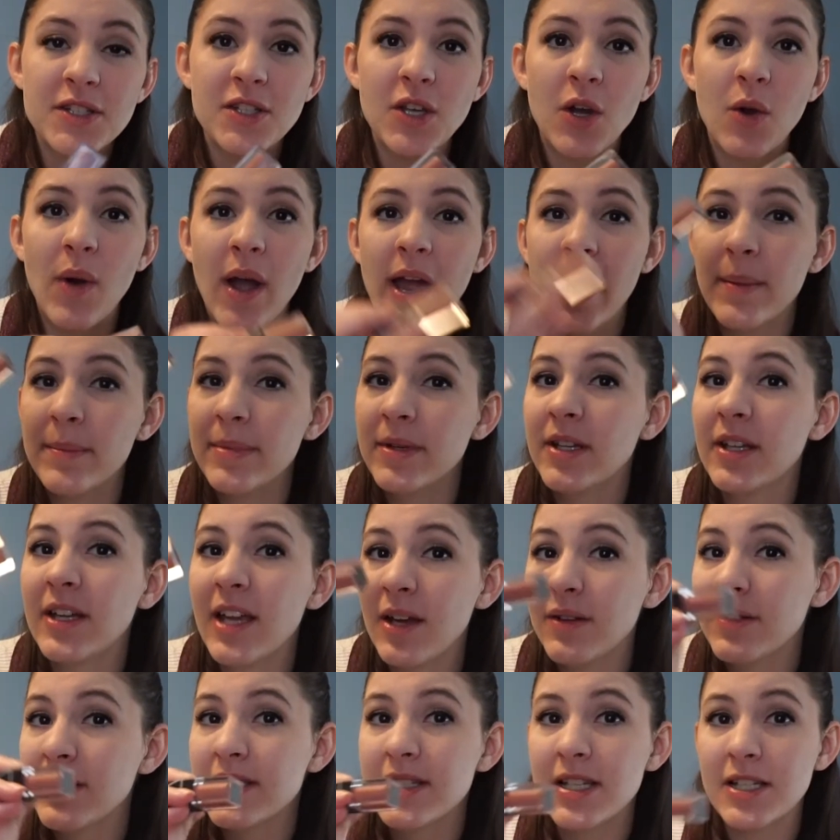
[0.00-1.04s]
So I am gonna
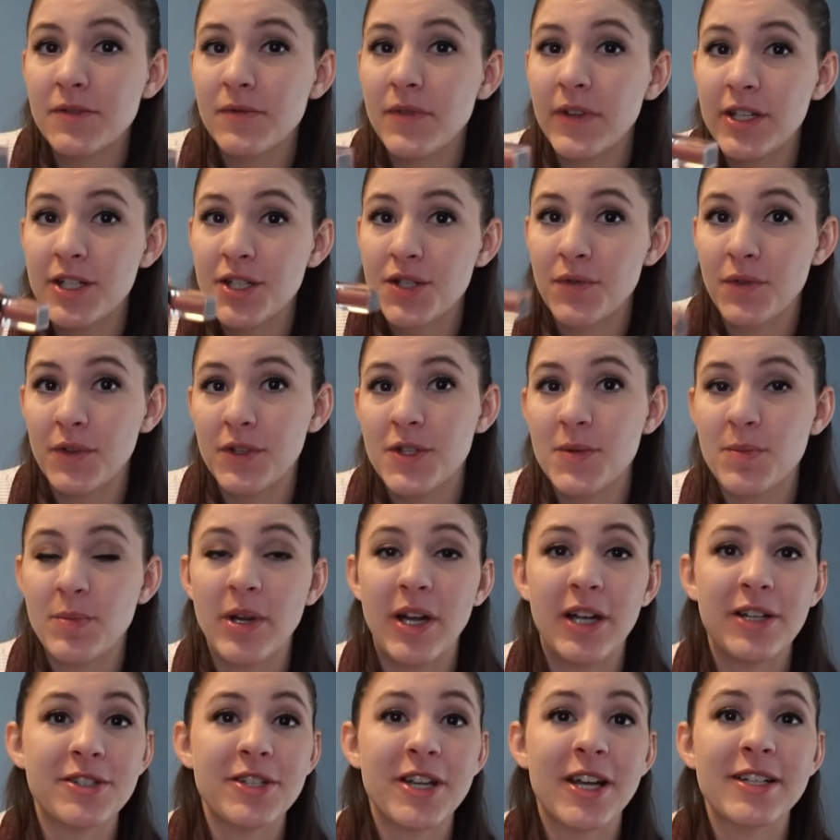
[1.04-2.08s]
count this as finished for this
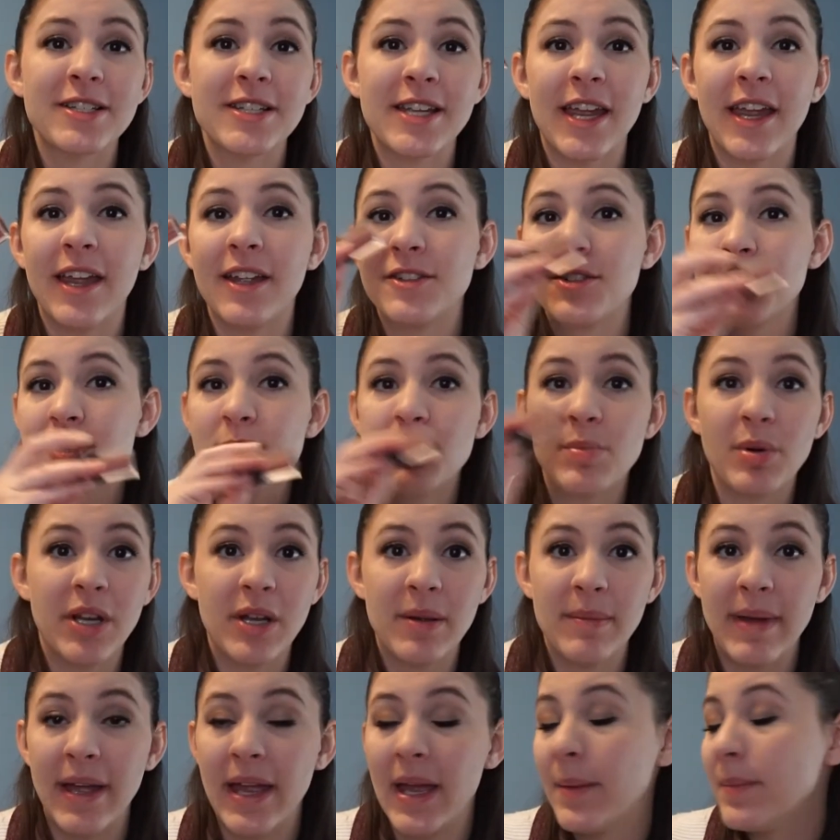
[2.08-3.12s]
project and just put it
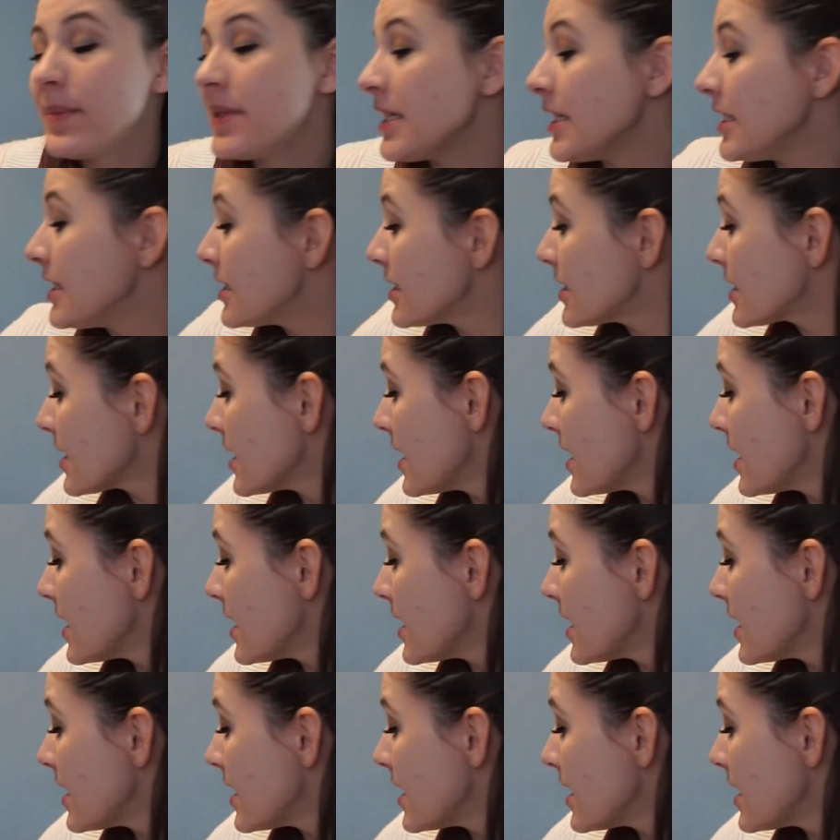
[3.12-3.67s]
in my empties.